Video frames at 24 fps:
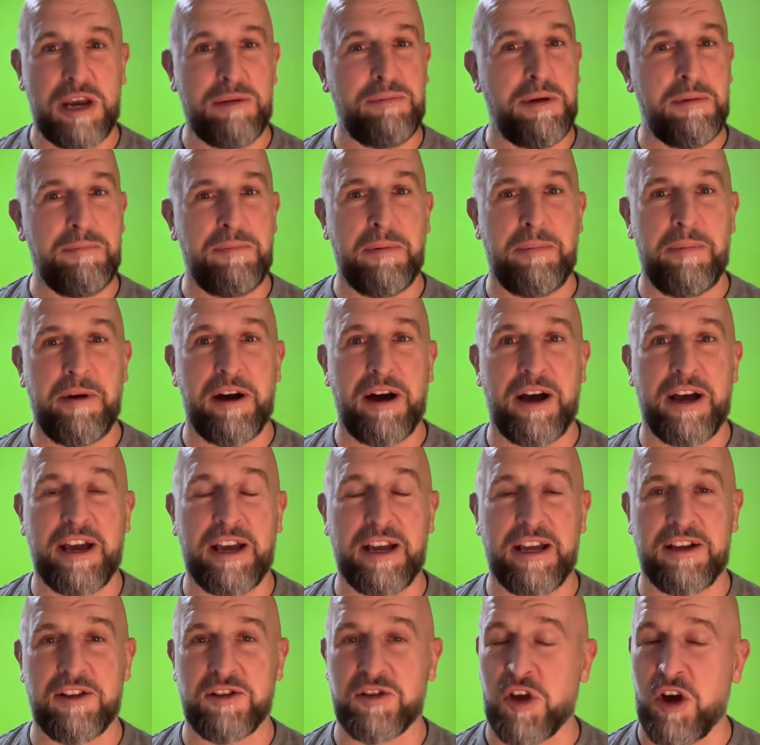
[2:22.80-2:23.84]
JB
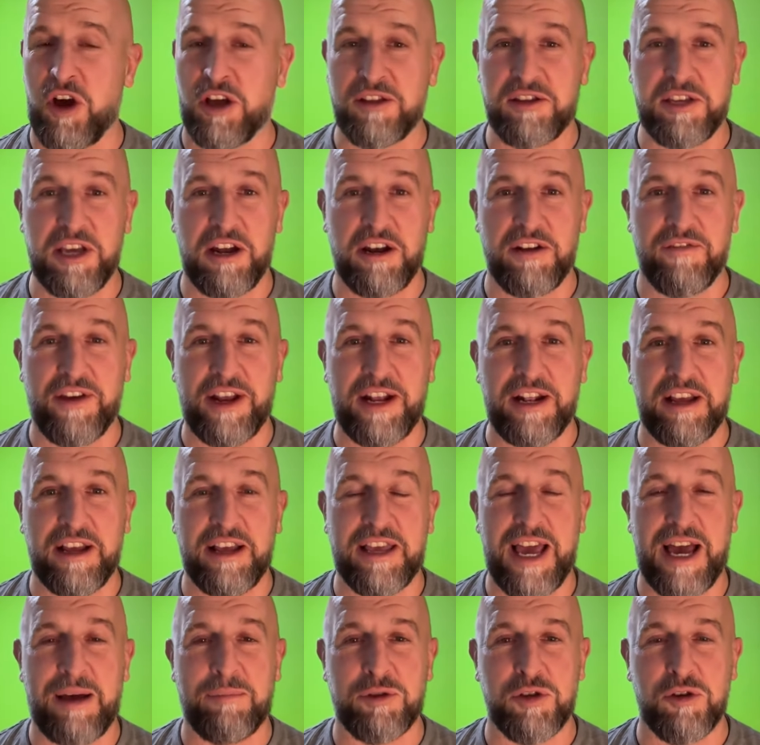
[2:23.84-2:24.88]
Bamaya has got a ton of
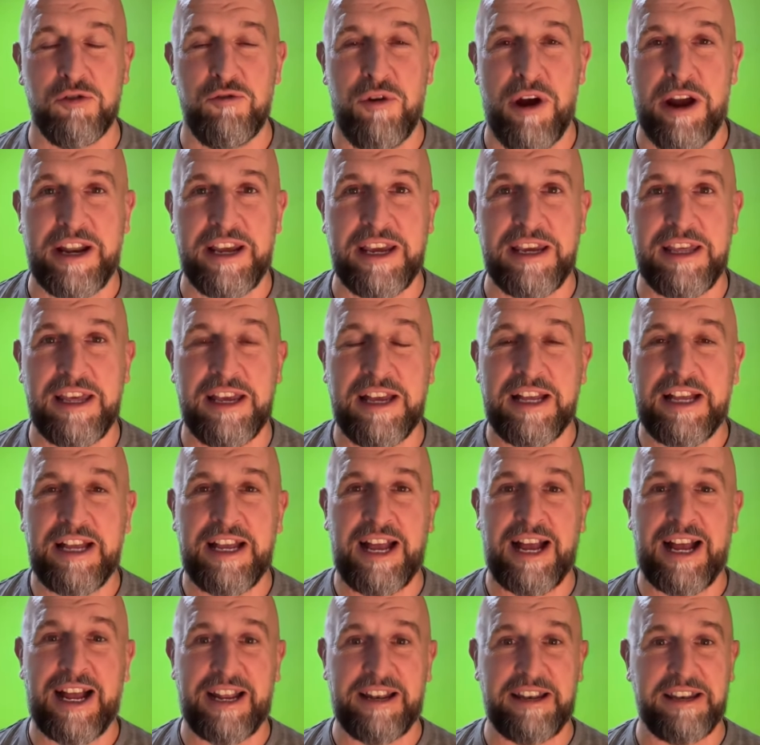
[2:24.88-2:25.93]
England caps already,
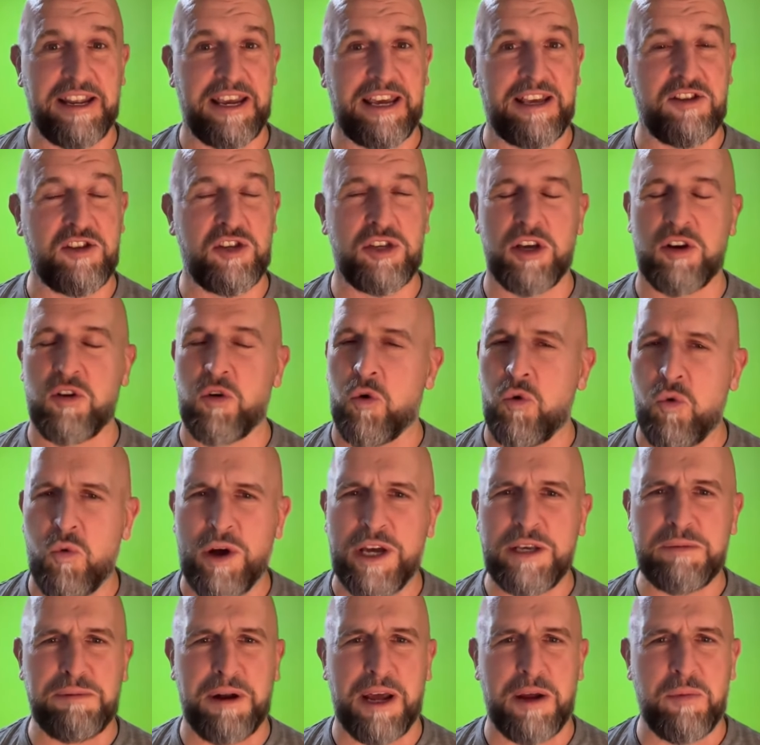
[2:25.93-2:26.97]
and he's
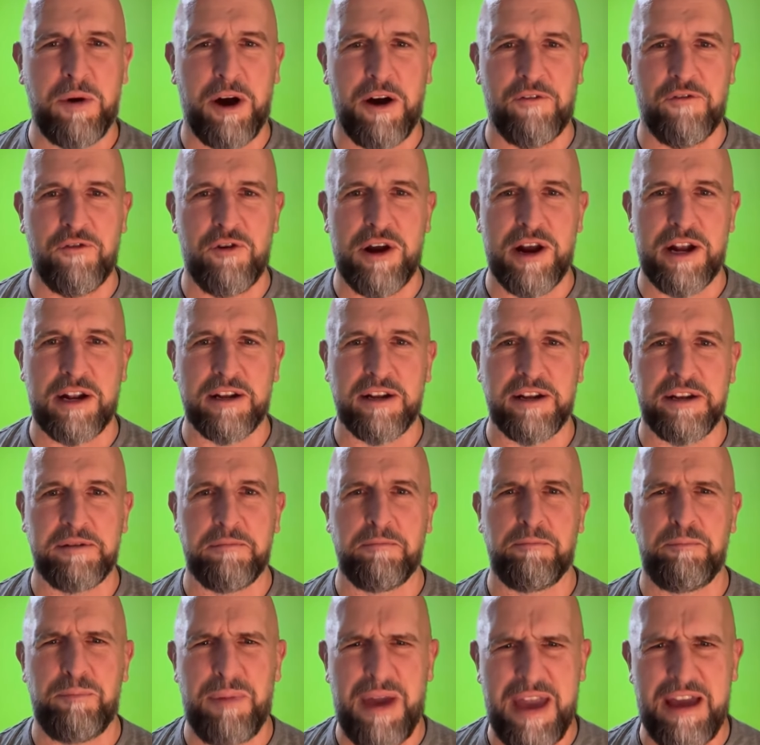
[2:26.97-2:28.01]
always played well for England.
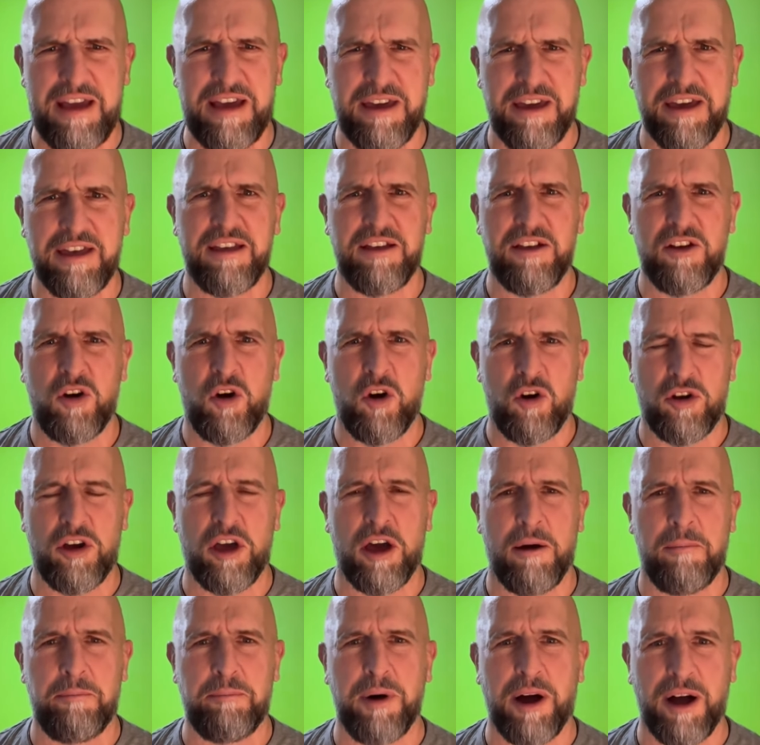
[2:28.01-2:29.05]
A big
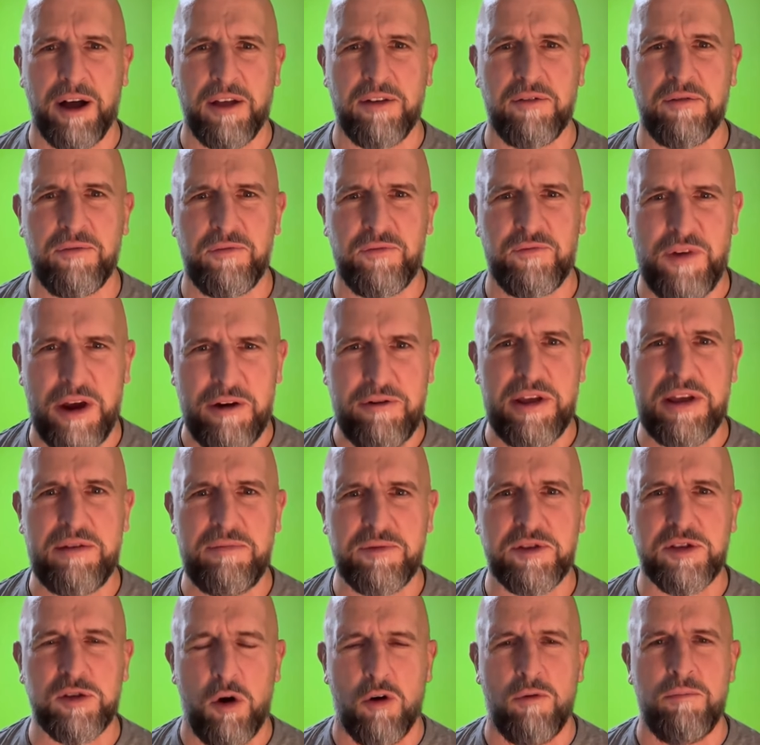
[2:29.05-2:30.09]
hooker, but
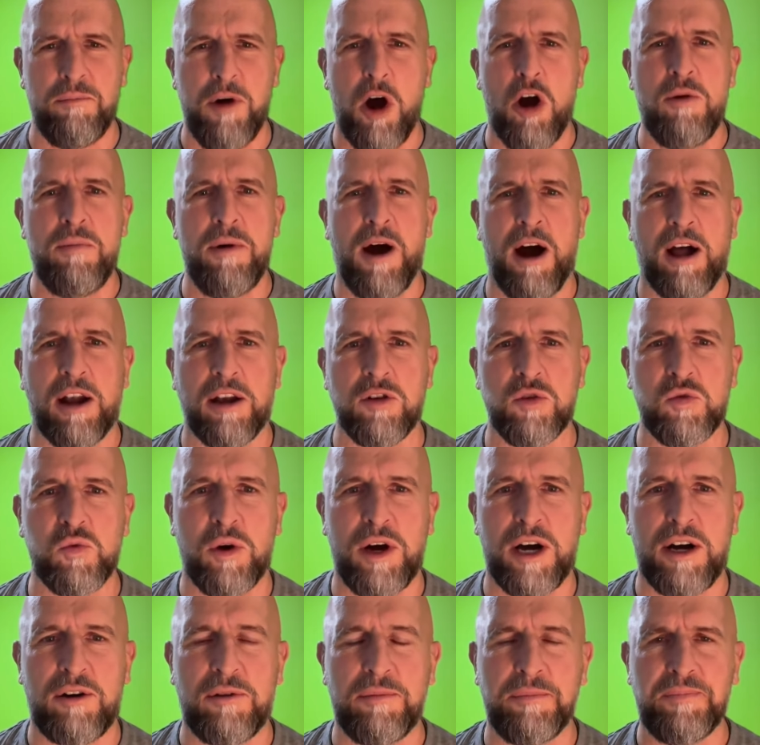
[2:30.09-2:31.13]
very sort of mobile as
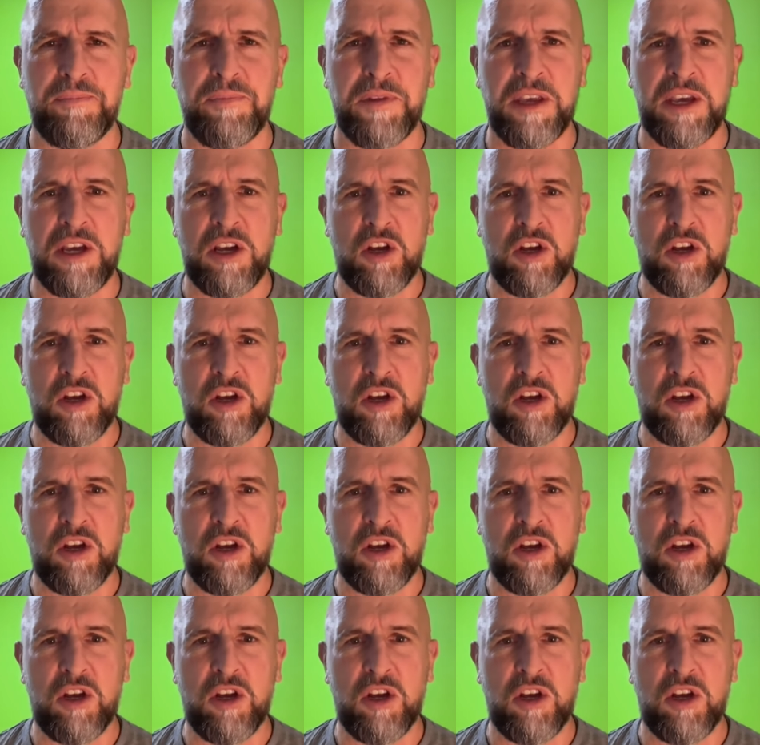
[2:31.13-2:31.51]
well.